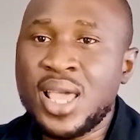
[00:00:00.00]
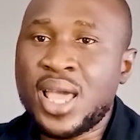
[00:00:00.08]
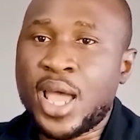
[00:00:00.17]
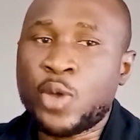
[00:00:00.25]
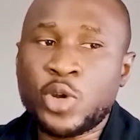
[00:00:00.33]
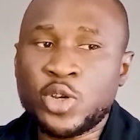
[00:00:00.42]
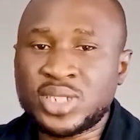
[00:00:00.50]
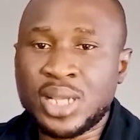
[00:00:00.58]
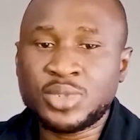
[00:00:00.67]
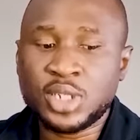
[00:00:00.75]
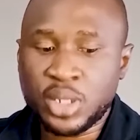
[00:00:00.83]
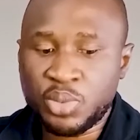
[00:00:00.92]
And we know
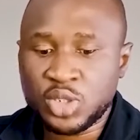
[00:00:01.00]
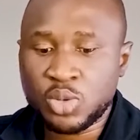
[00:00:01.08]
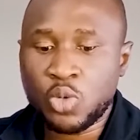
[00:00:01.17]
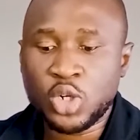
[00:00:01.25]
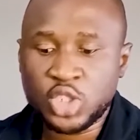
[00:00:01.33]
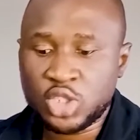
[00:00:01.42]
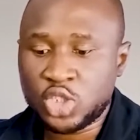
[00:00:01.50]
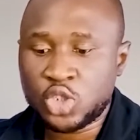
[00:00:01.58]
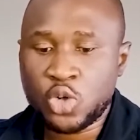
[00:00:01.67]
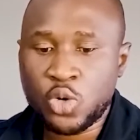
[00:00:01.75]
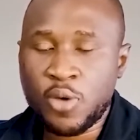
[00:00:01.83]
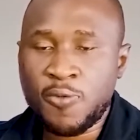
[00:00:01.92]
Samsung, they pretty much want to
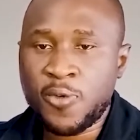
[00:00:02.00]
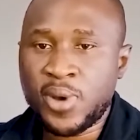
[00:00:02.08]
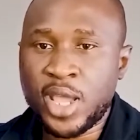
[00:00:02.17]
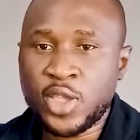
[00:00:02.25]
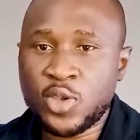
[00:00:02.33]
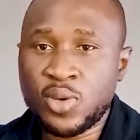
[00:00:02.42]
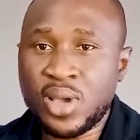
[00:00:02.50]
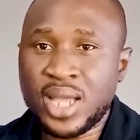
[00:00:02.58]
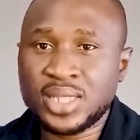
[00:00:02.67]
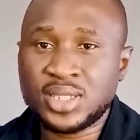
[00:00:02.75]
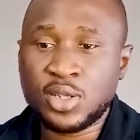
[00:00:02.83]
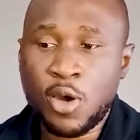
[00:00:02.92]
throw a phone at you
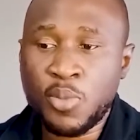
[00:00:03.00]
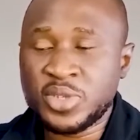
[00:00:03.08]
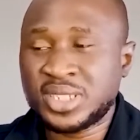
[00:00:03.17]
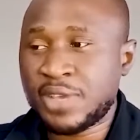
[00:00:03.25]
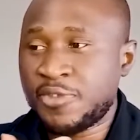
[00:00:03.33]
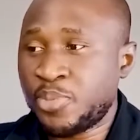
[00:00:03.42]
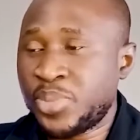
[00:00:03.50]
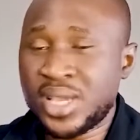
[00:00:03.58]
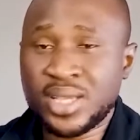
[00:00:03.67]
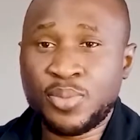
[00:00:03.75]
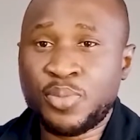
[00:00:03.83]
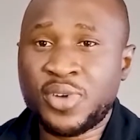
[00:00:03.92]
at almost every
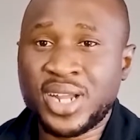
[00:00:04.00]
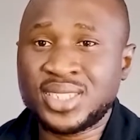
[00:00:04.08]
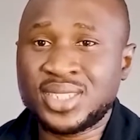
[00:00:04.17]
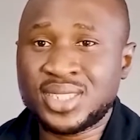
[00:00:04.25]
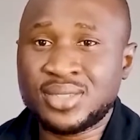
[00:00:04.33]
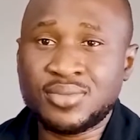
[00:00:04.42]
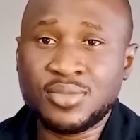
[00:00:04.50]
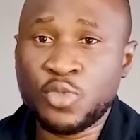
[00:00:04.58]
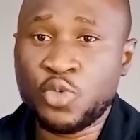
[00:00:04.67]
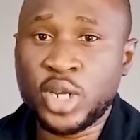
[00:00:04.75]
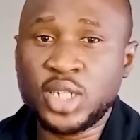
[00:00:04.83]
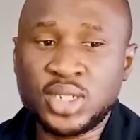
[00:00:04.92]
price
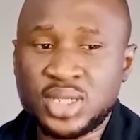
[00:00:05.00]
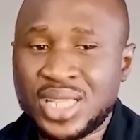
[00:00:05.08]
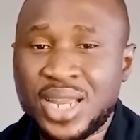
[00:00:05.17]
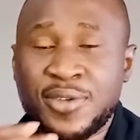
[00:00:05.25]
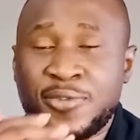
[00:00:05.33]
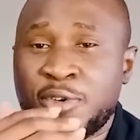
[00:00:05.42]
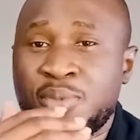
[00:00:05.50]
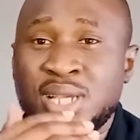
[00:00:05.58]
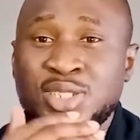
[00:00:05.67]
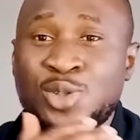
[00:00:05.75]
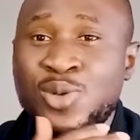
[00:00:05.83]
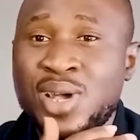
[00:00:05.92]
range, starting from
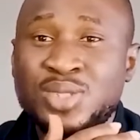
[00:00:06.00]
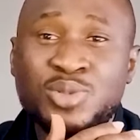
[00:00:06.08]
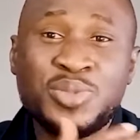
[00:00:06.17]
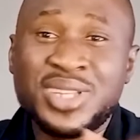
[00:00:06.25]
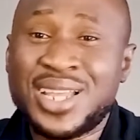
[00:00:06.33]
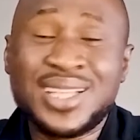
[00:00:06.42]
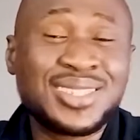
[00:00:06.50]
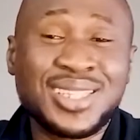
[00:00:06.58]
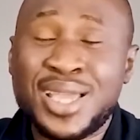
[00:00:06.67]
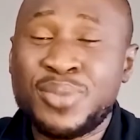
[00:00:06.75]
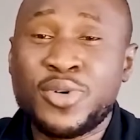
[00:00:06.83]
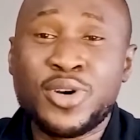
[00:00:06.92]
as low as probably
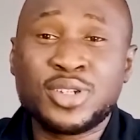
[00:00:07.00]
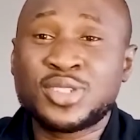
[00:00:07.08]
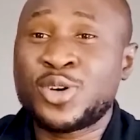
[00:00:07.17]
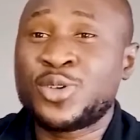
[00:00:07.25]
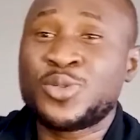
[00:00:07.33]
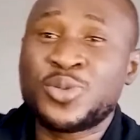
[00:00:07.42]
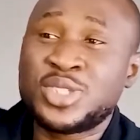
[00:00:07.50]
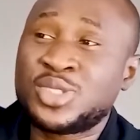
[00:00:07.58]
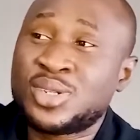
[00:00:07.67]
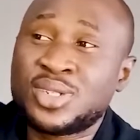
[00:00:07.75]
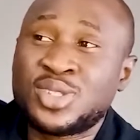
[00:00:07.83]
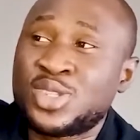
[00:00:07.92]
$99 all the way to
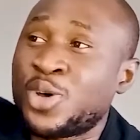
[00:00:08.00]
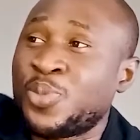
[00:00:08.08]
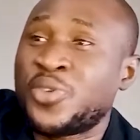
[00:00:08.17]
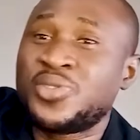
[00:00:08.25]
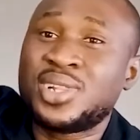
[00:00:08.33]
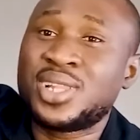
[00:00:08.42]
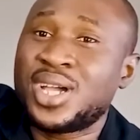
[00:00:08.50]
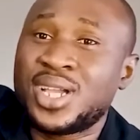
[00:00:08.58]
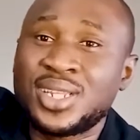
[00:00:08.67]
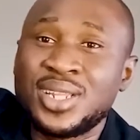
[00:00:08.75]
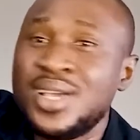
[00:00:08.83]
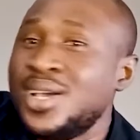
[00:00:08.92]
the top of the line,